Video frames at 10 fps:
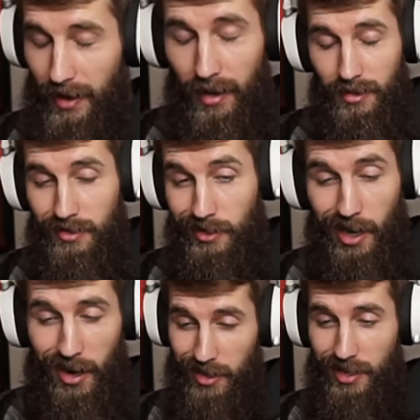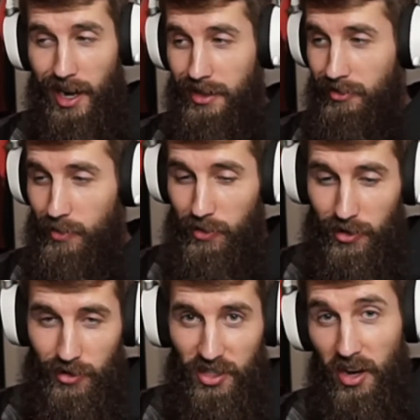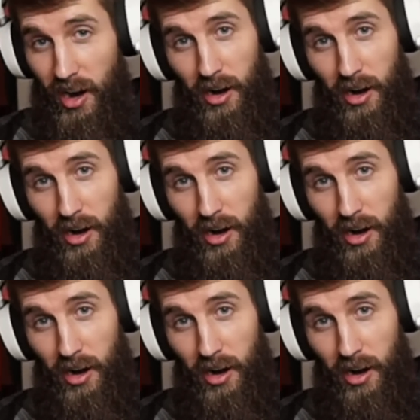it is. And inside the lead balloons